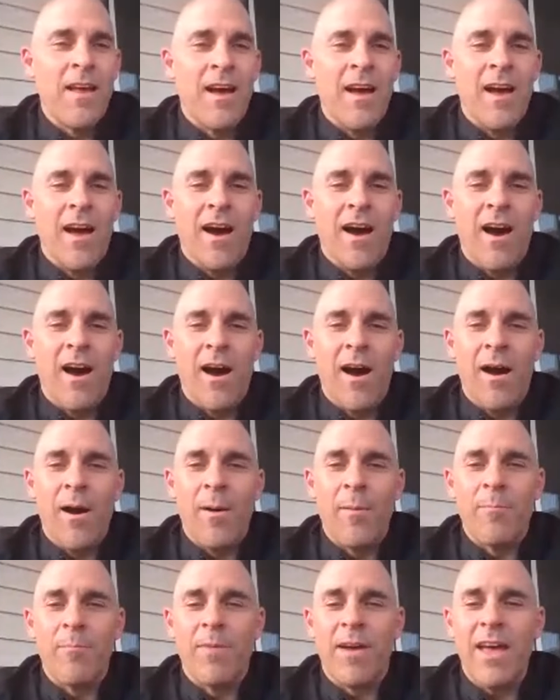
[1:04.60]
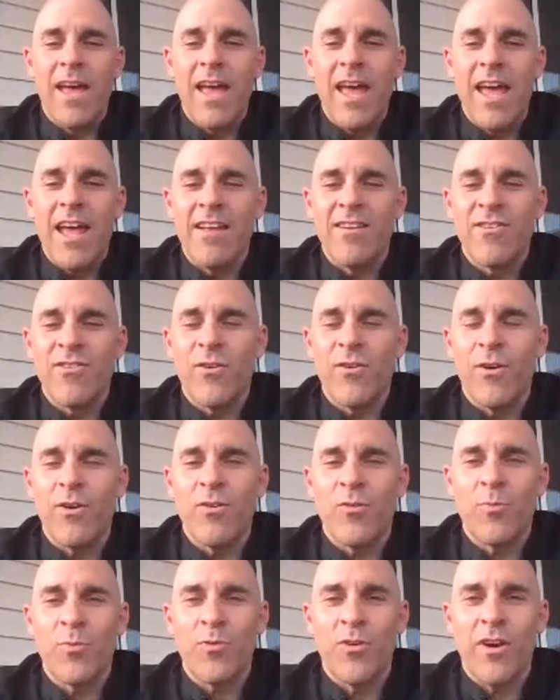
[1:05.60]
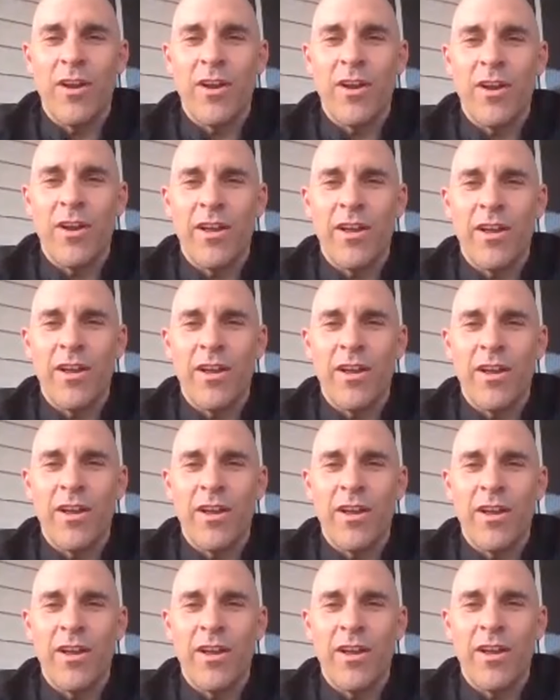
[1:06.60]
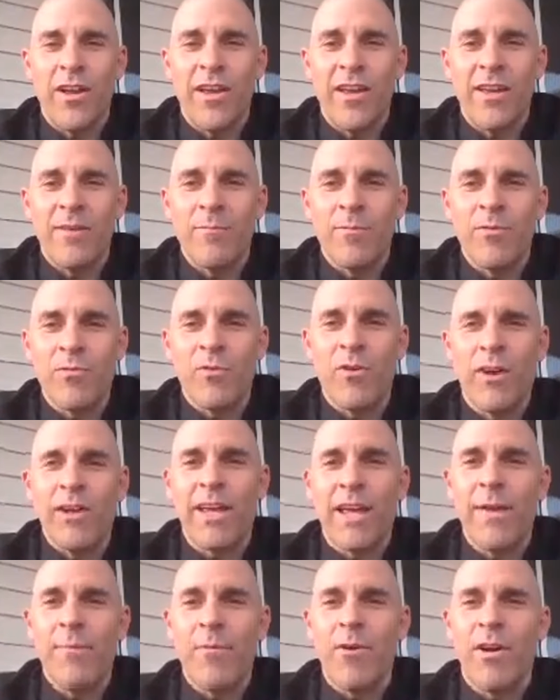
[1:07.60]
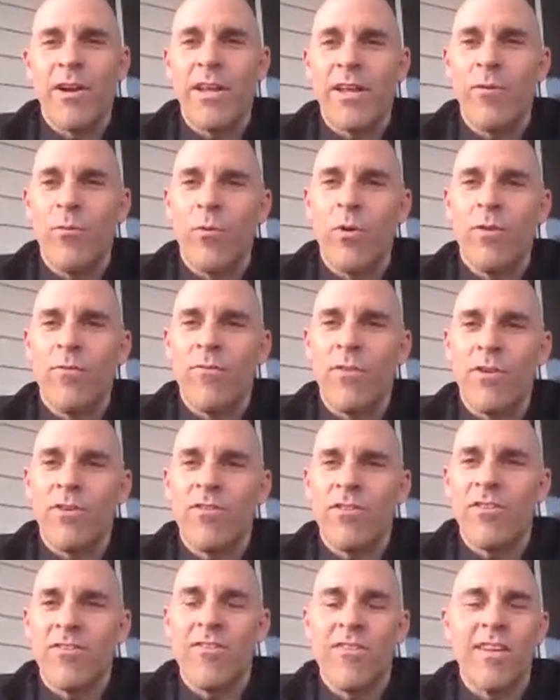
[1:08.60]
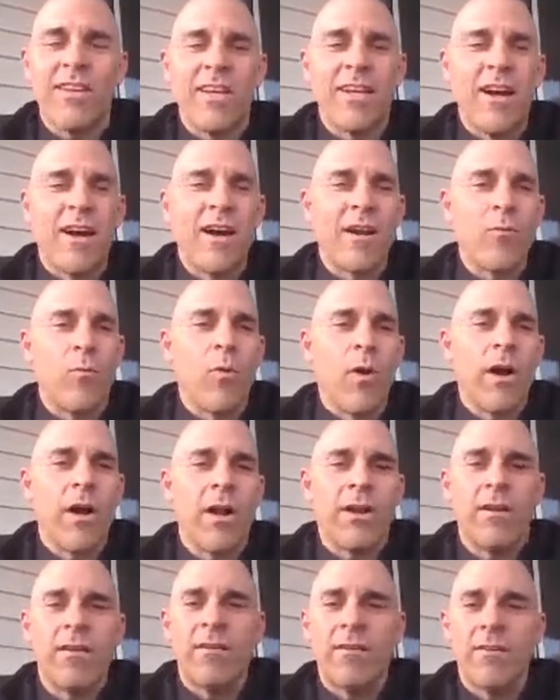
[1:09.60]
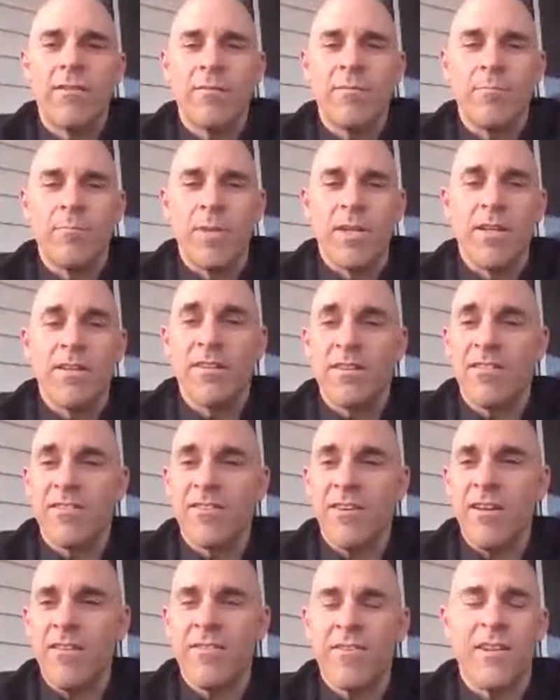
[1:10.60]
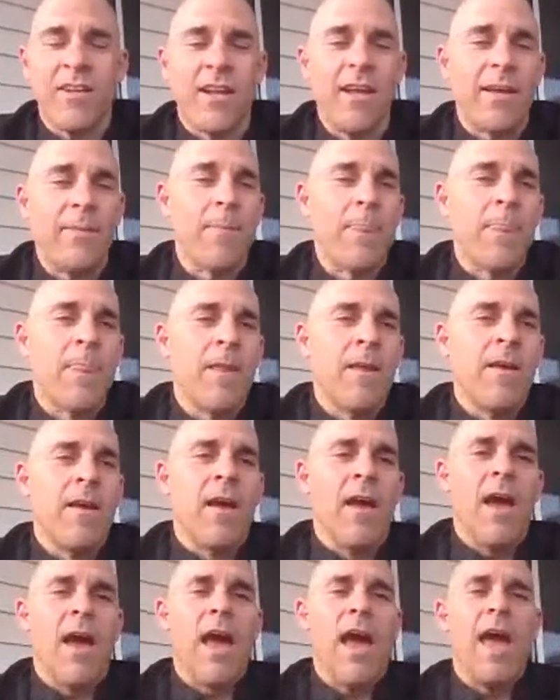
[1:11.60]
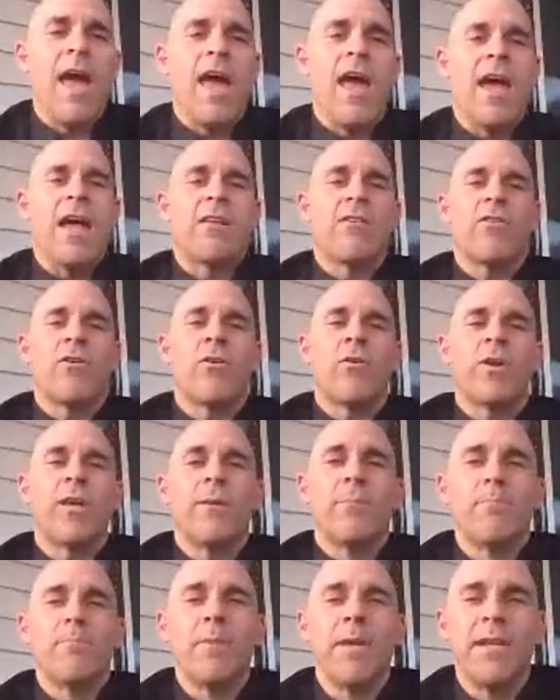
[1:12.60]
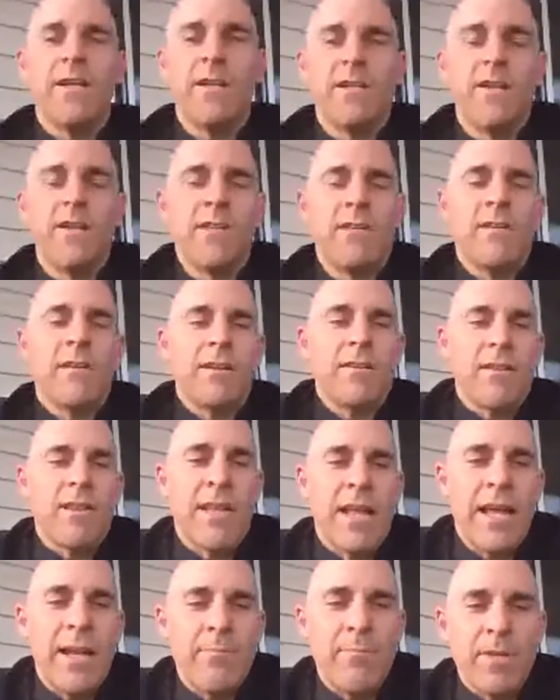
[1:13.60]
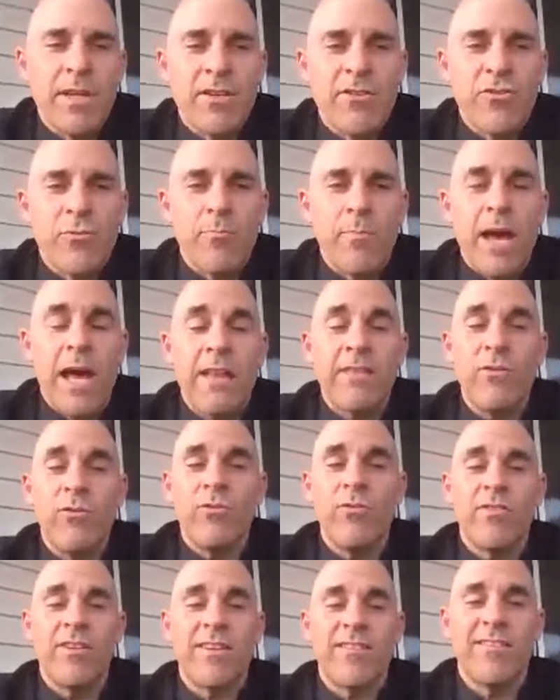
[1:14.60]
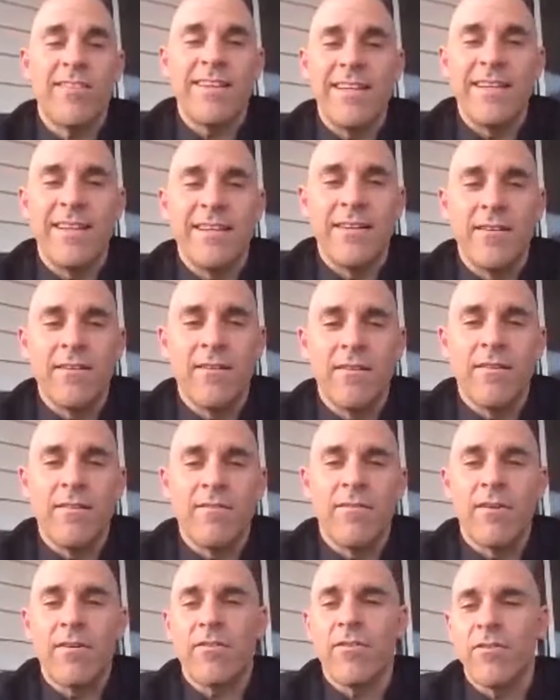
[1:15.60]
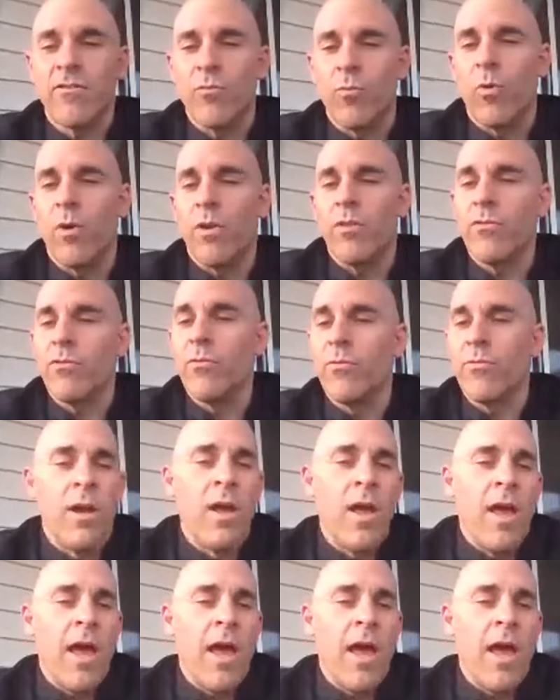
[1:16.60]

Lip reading: And so I was praying before I came on here, what verses did God want me to discuss tonight? And so he immediately led me to Matthew 16, verses 1 through 4.